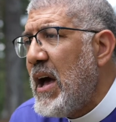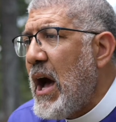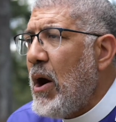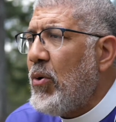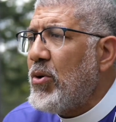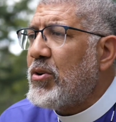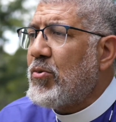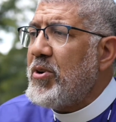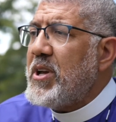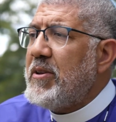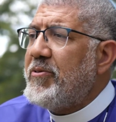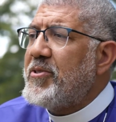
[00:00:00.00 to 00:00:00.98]
Our
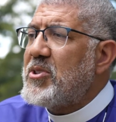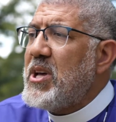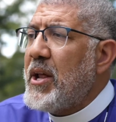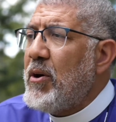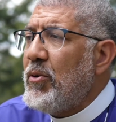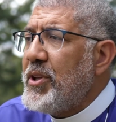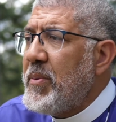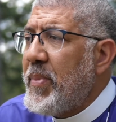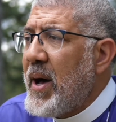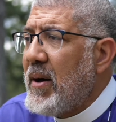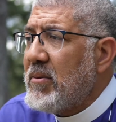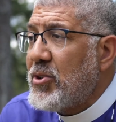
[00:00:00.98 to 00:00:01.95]
grief is not only
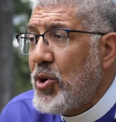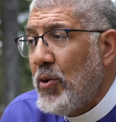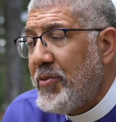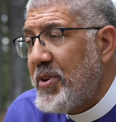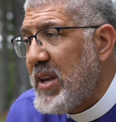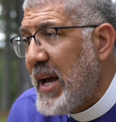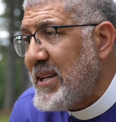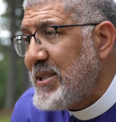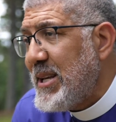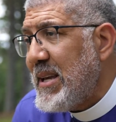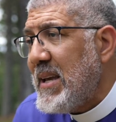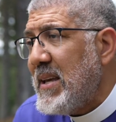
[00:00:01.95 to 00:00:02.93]
about
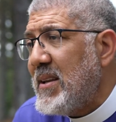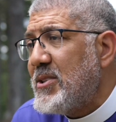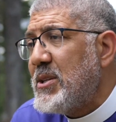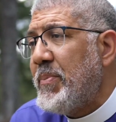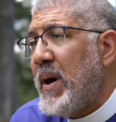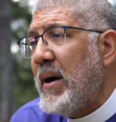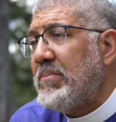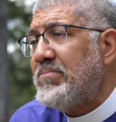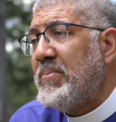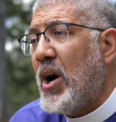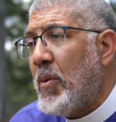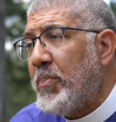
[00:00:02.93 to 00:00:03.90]
COVID-19, it's about our